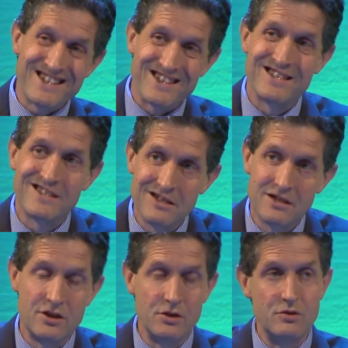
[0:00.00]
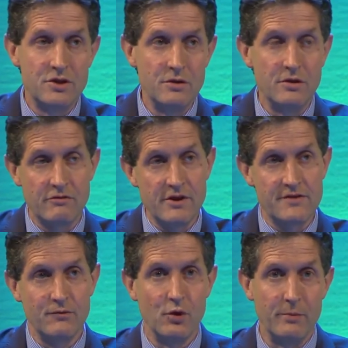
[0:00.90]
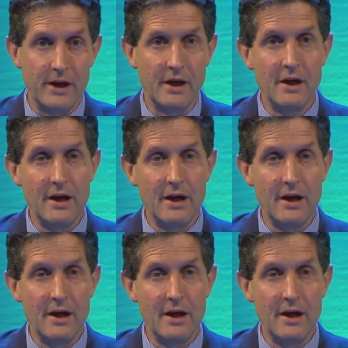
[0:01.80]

us to 2 degrees of warming